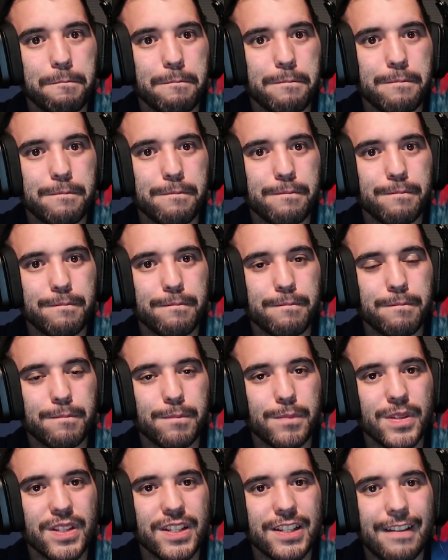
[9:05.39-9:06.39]
But you.
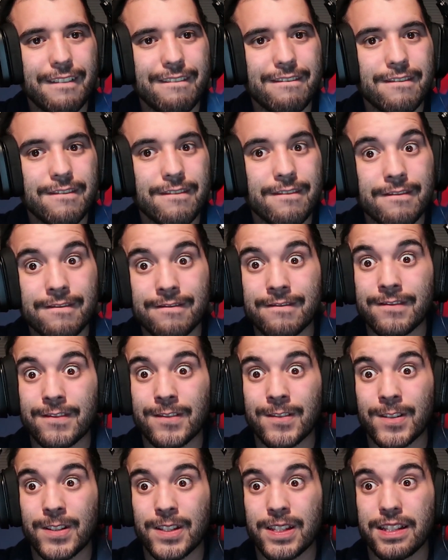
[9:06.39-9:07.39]
I gave my word
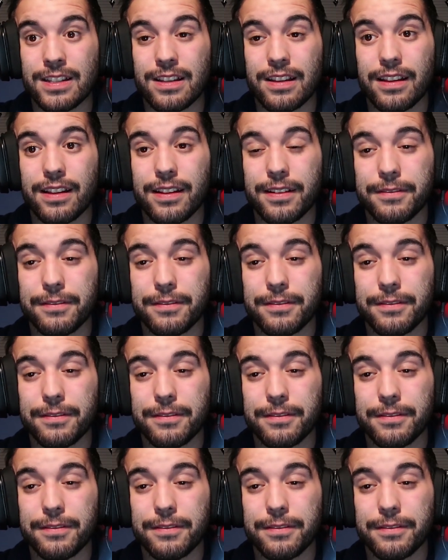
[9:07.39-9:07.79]
to Obito